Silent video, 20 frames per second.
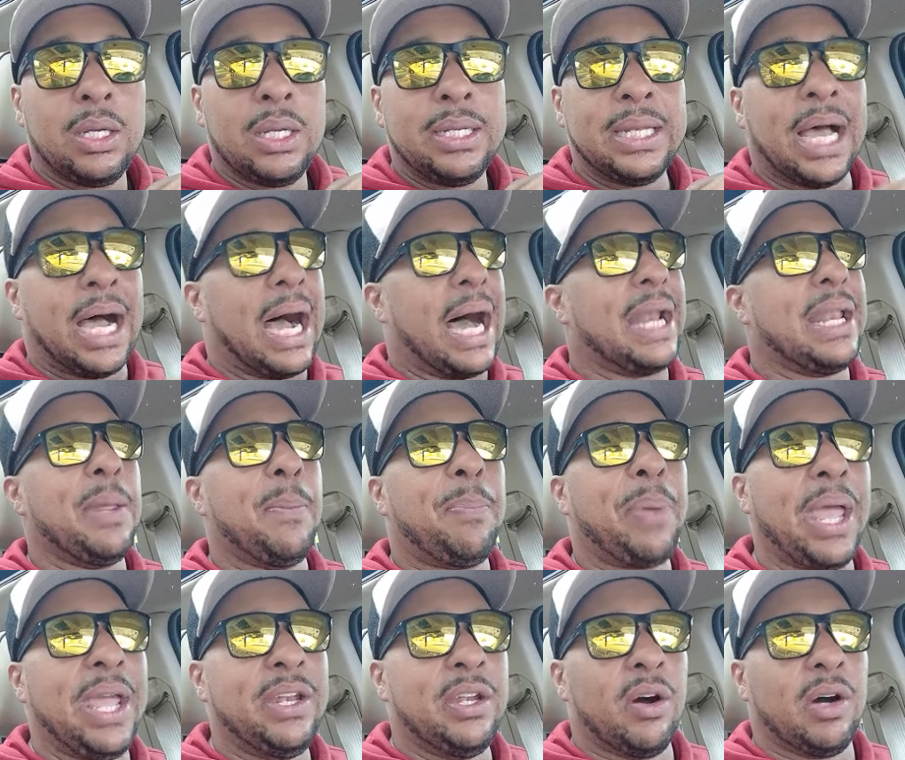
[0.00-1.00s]
Now, I didn't
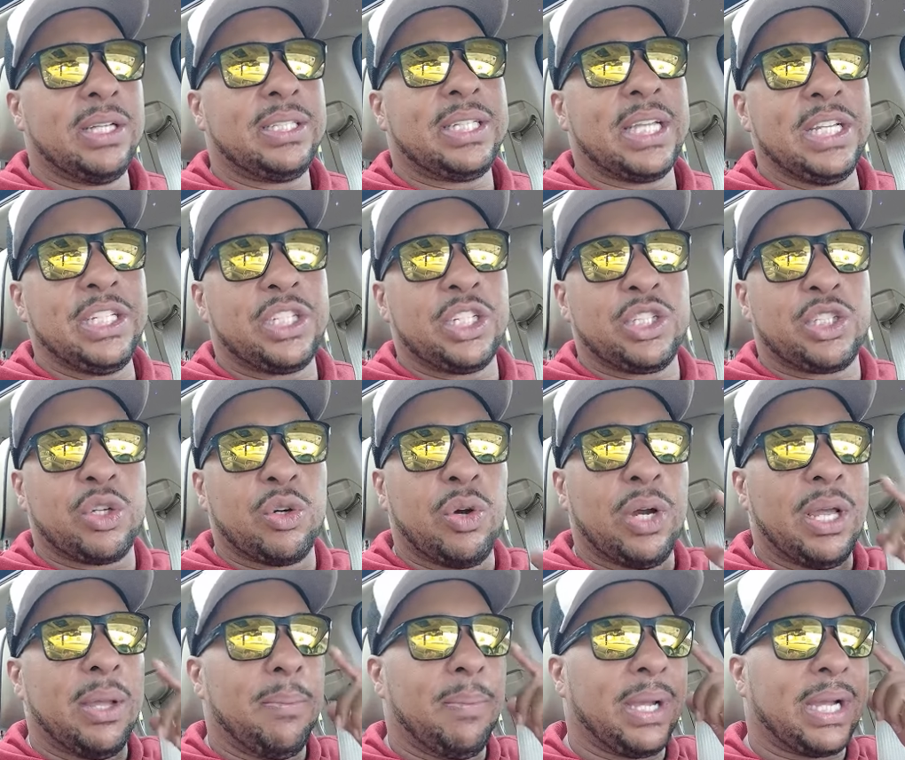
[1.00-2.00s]
pay no attention to
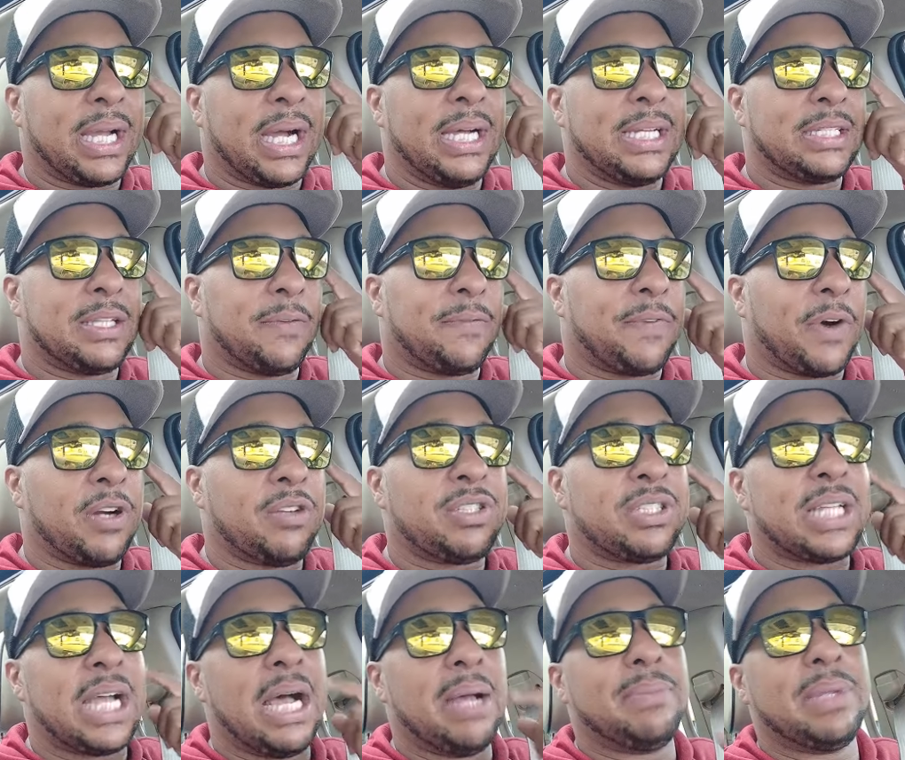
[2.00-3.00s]
it because the first
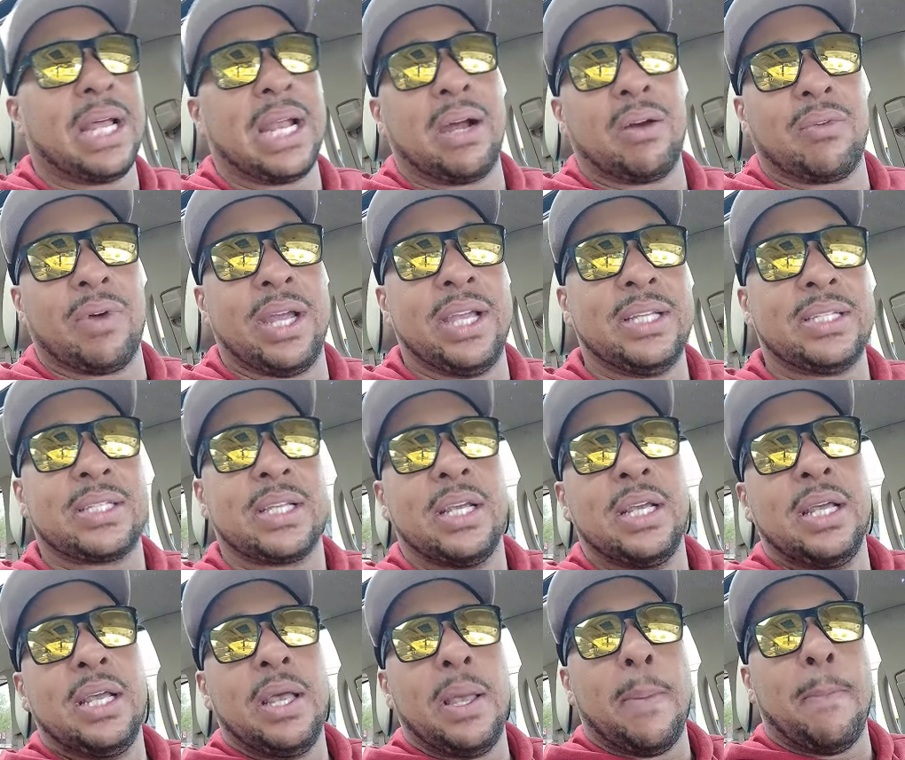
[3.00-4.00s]
time that I raced,
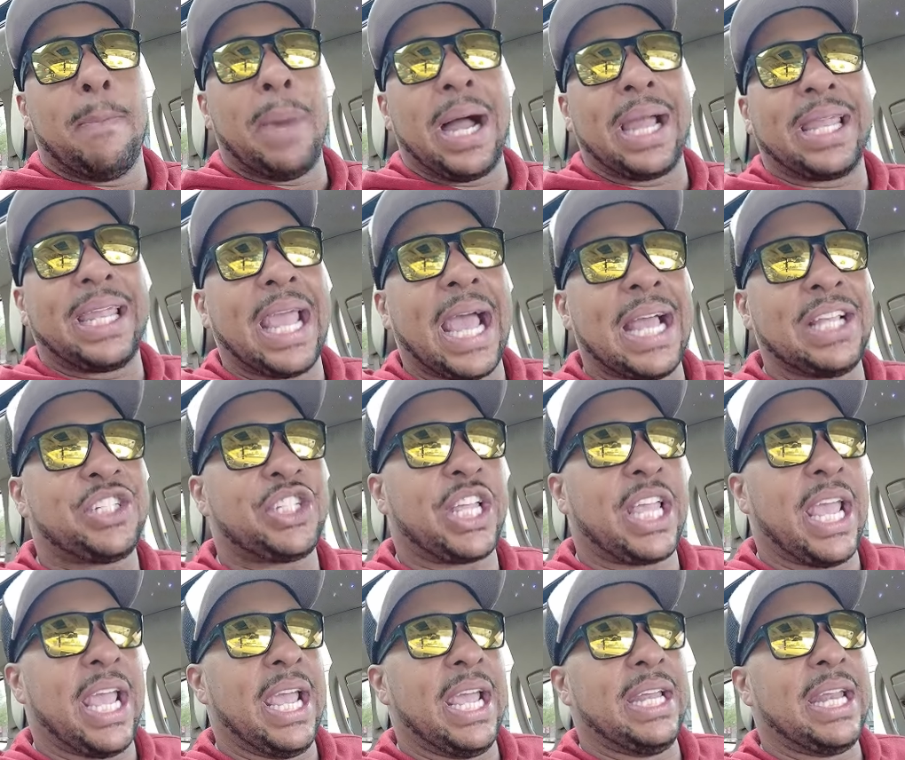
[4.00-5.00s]
my catch
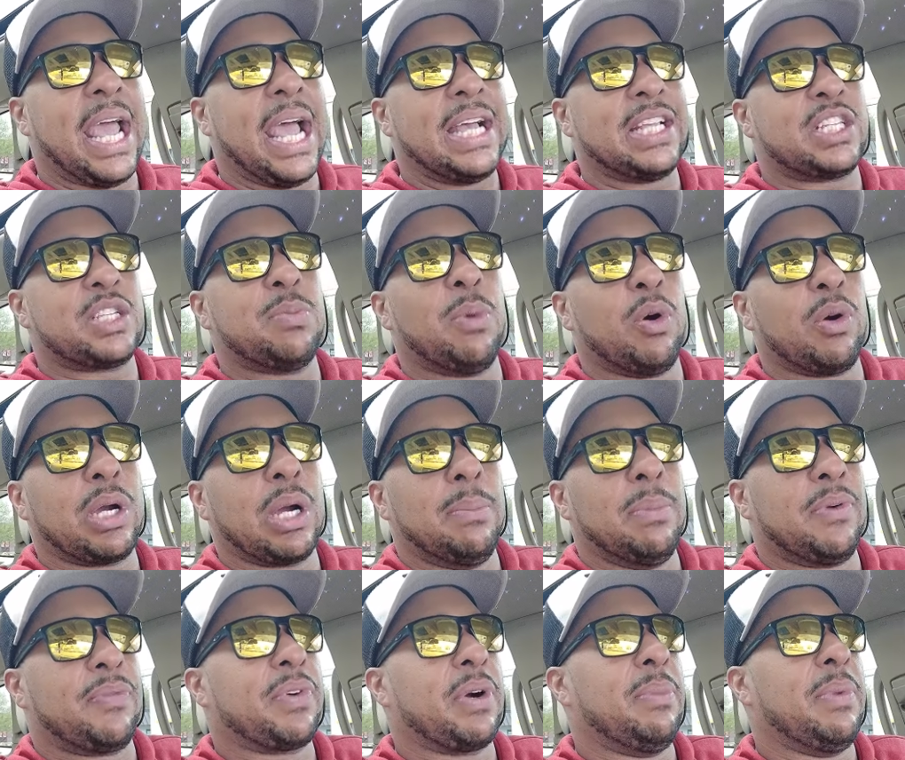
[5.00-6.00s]
can had smoke
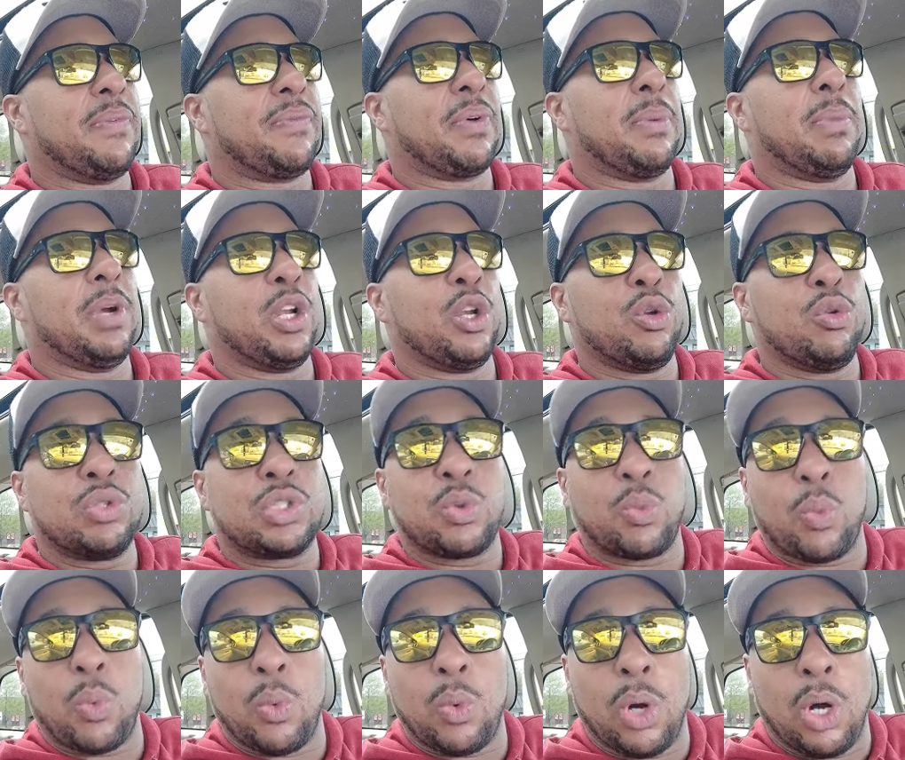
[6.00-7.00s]
coming from it from a loose
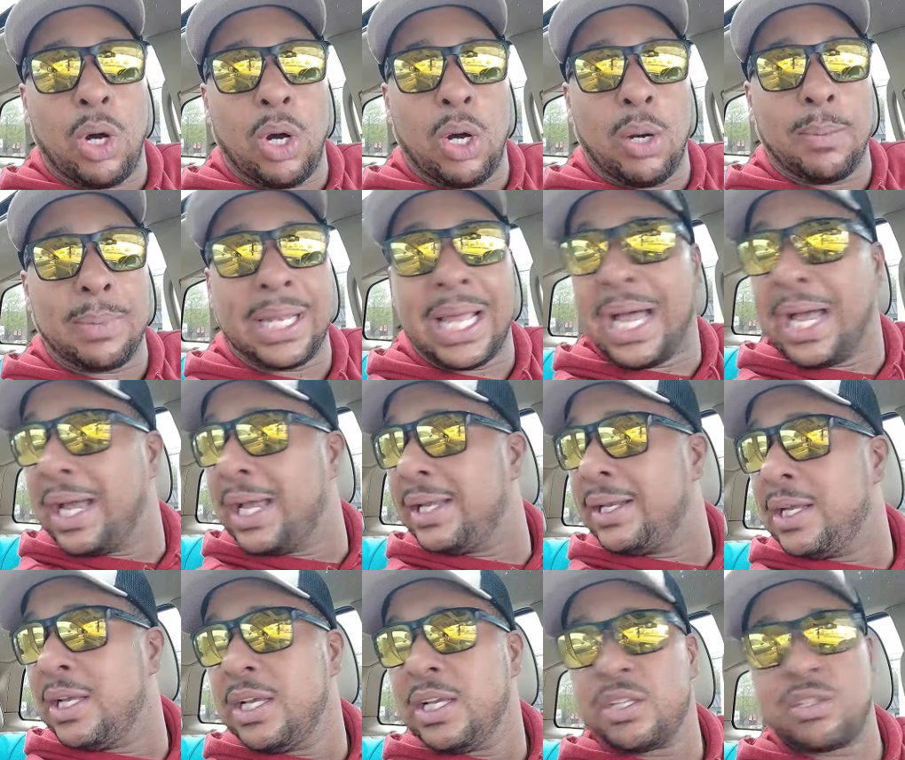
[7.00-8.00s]
line.
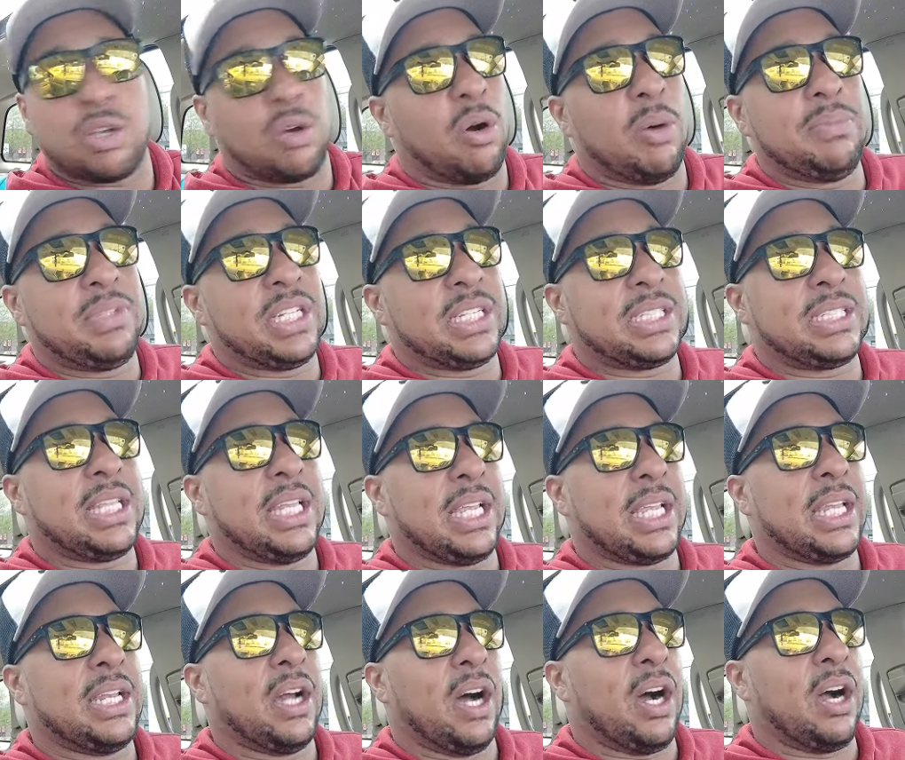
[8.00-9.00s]
So I'm just
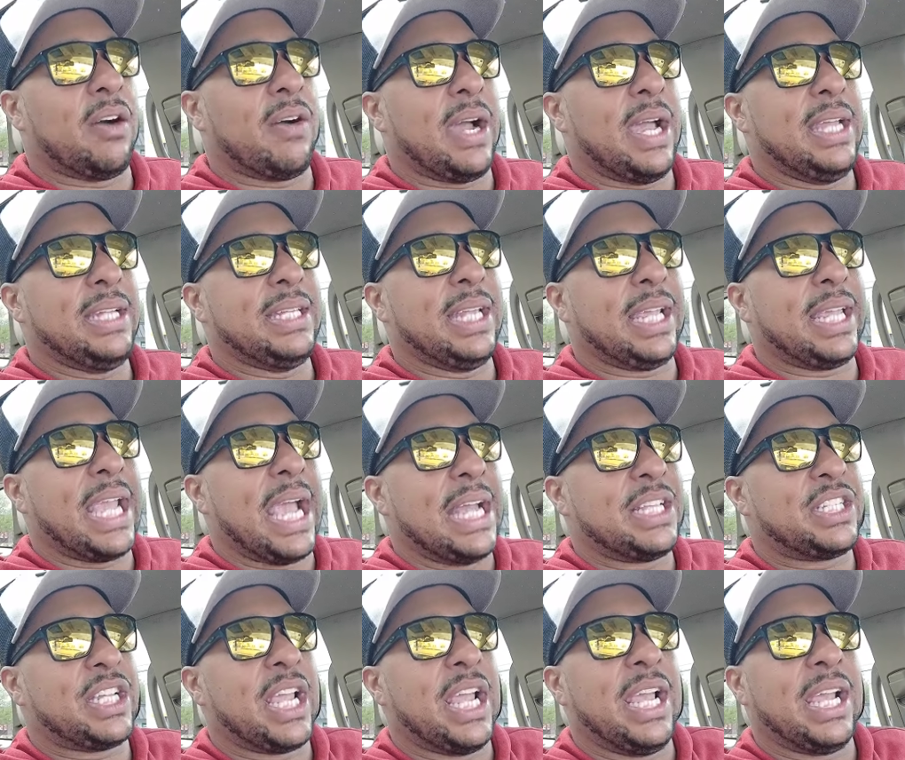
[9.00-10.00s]
thinking, all right, the
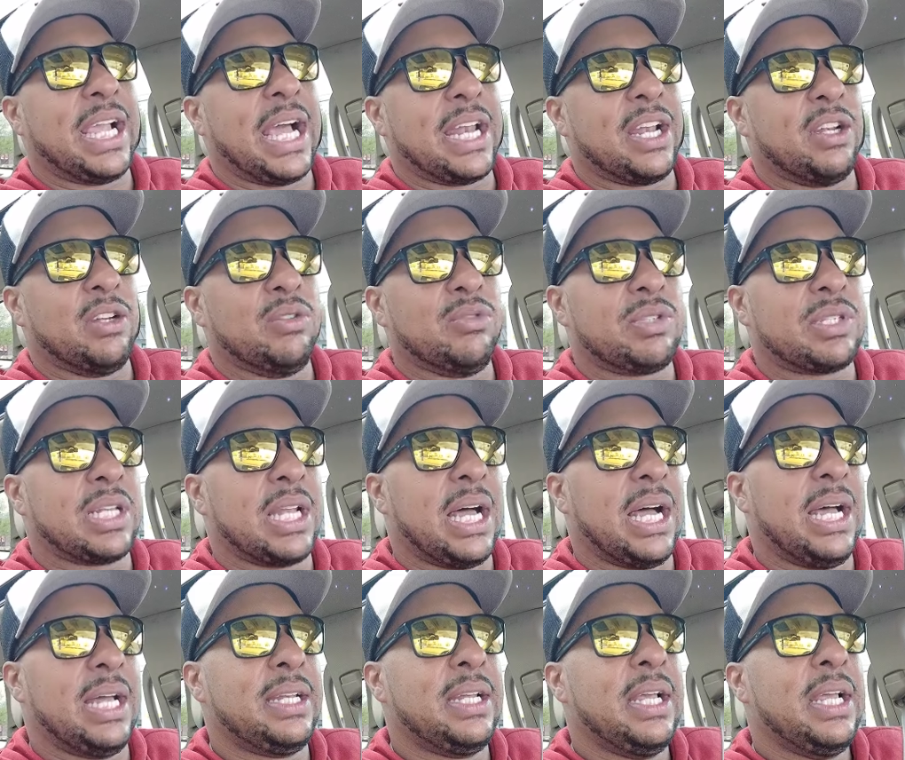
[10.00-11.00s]
catch can got a loose
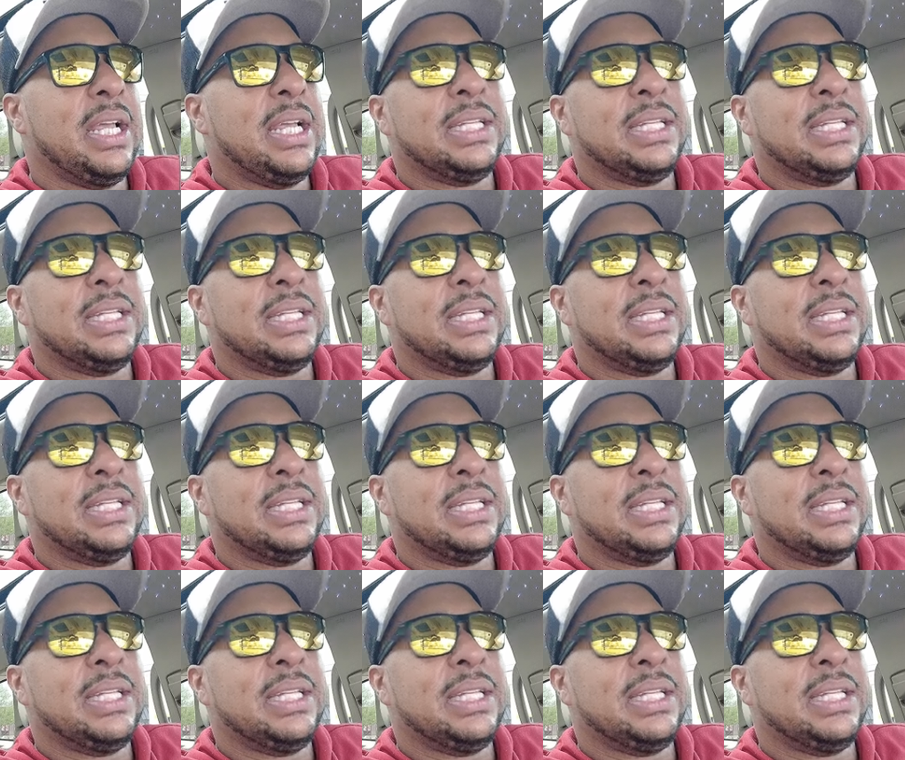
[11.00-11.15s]
line.